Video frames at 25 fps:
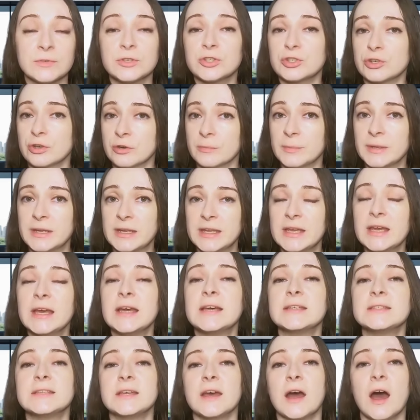Germany
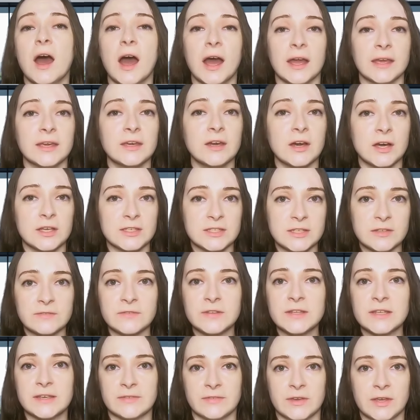has a high cost
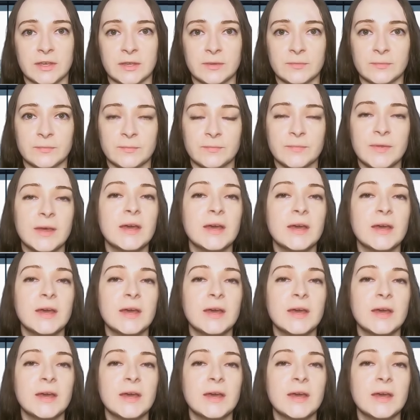of living,